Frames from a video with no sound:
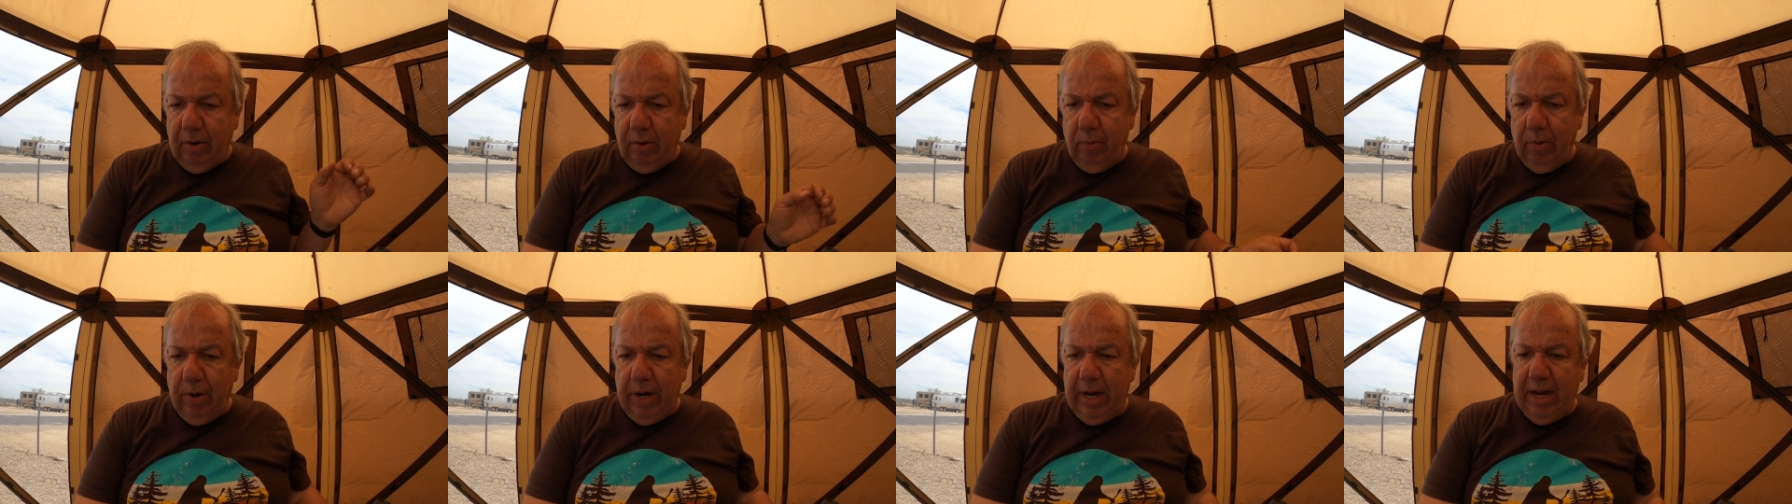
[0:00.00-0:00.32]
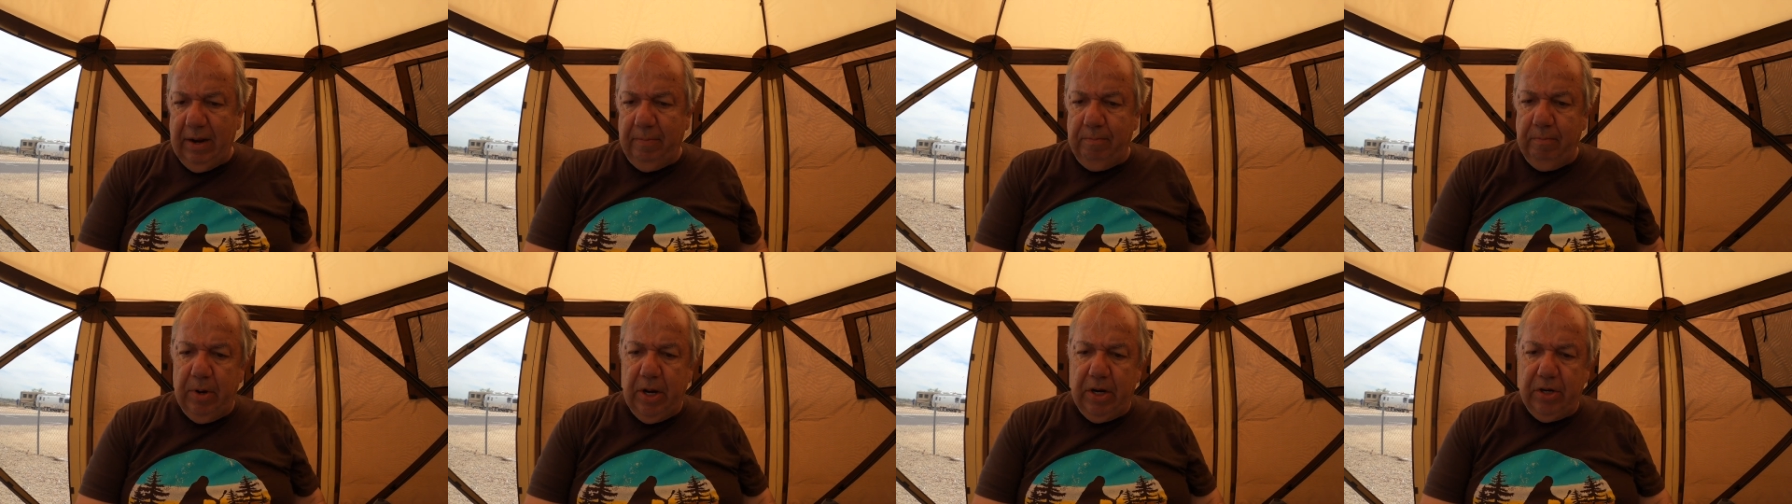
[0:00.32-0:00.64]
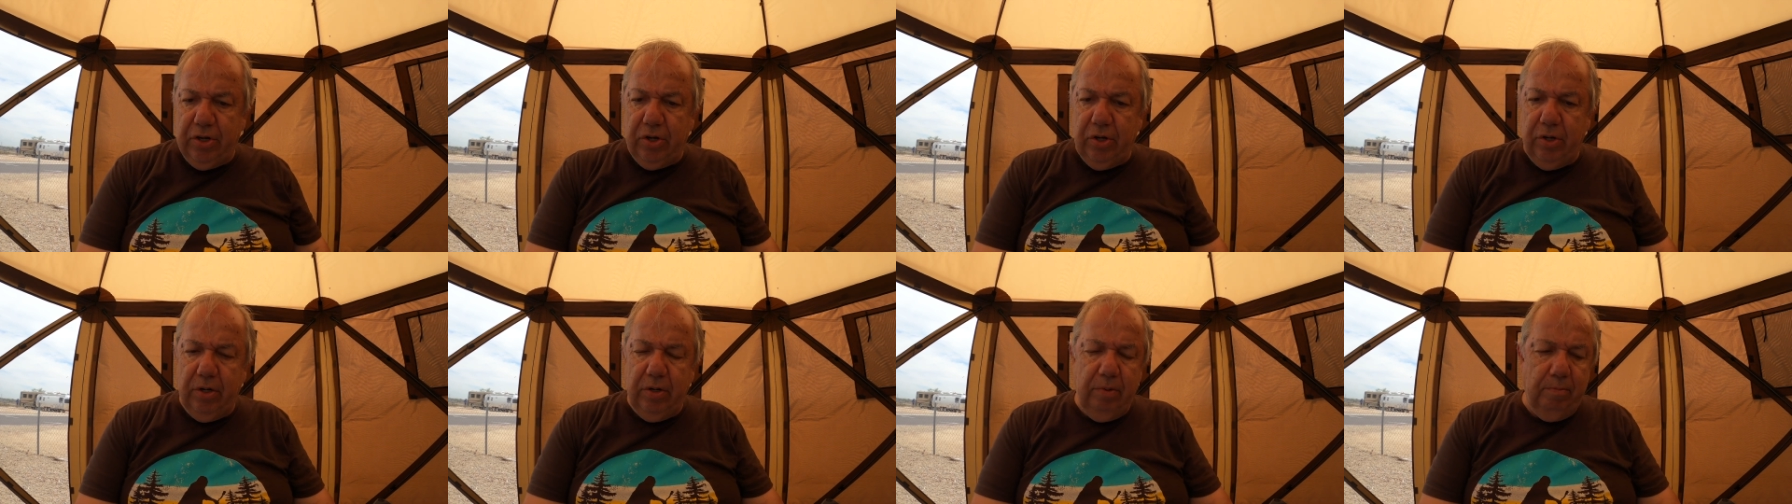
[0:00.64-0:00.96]
I went ahead and
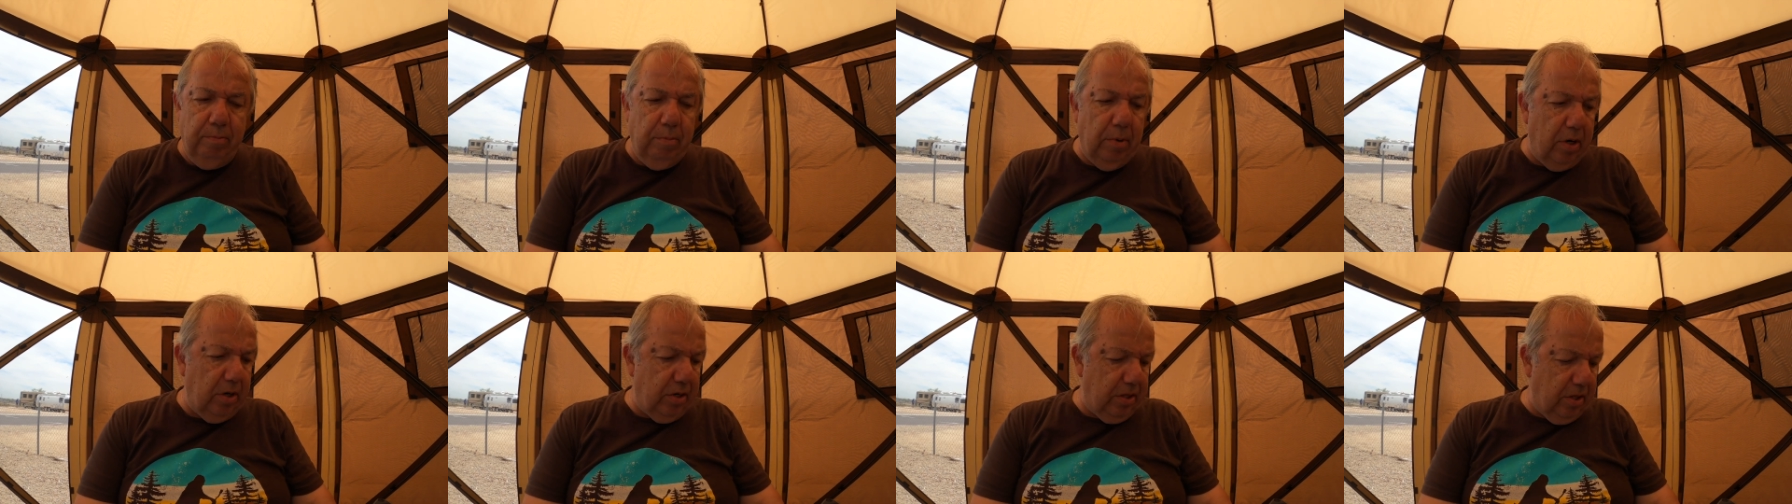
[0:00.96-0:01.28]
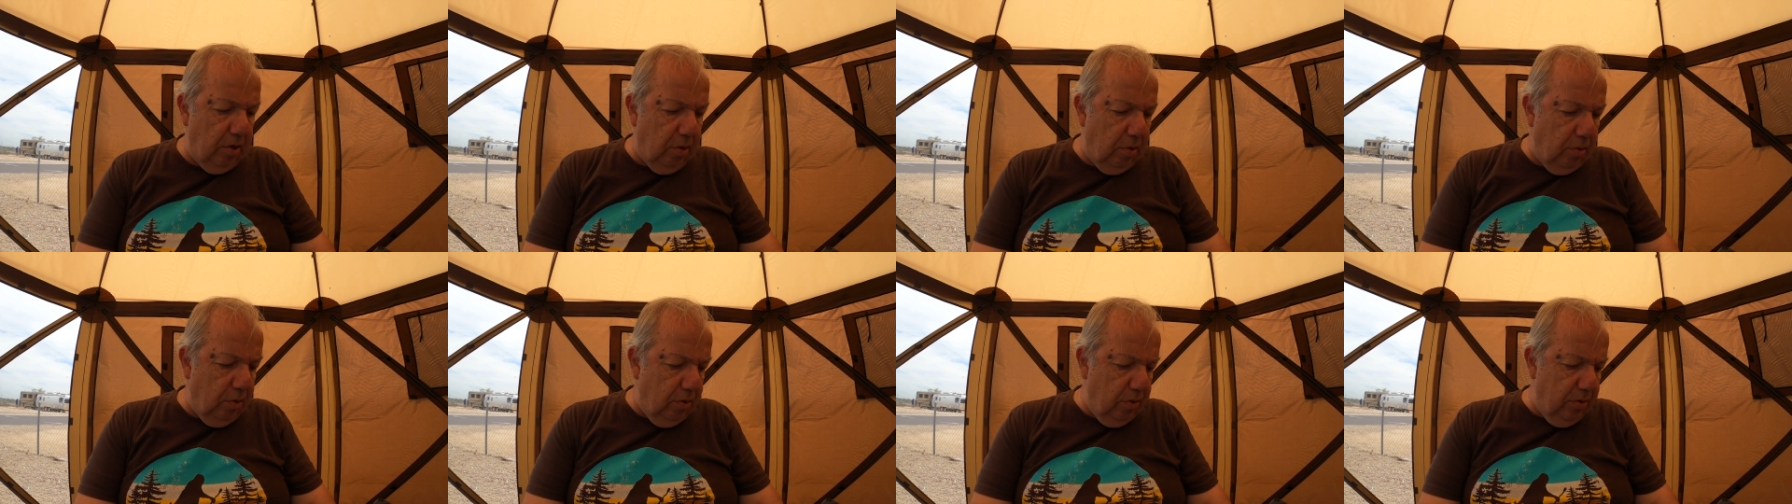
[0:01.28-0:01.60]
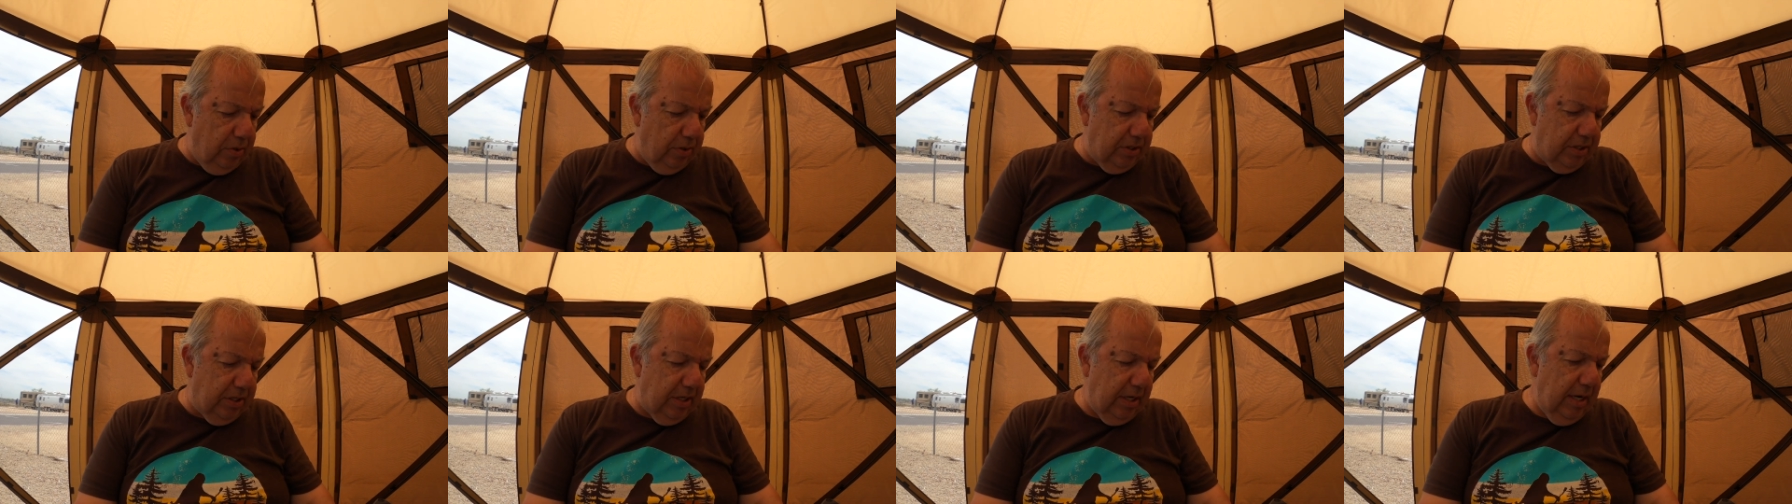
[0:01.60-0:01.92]
measured and marked the
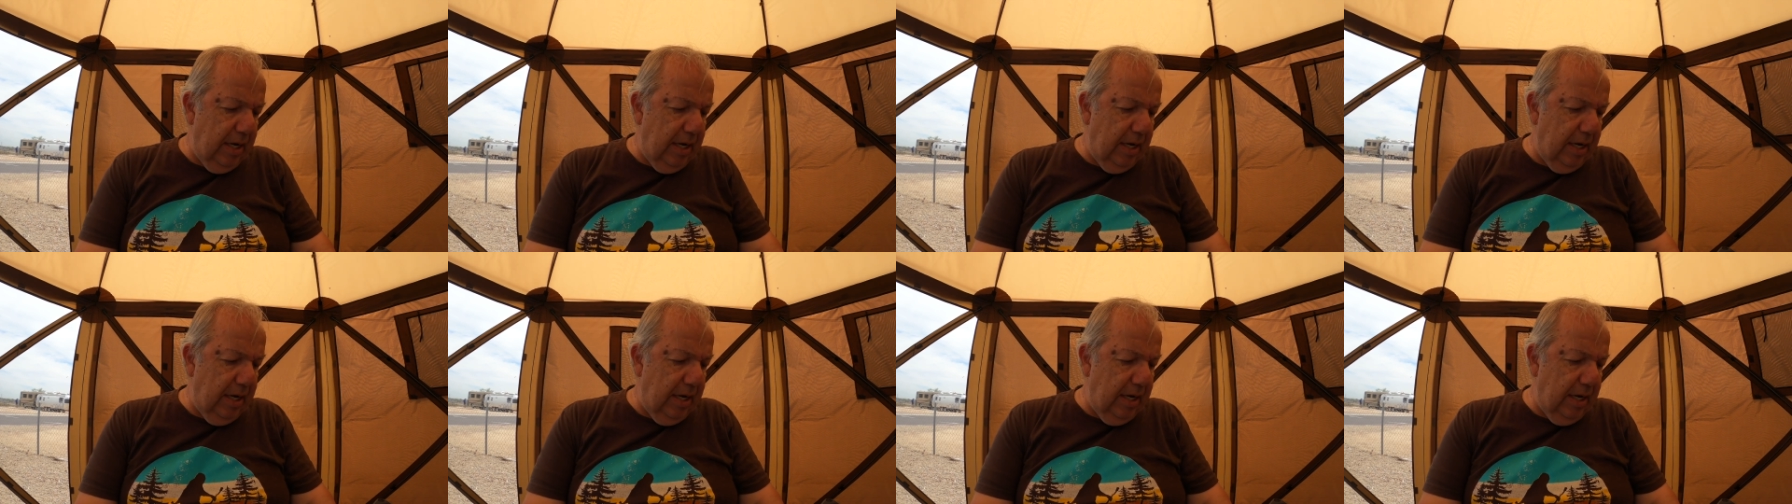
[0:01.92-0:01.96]
holes.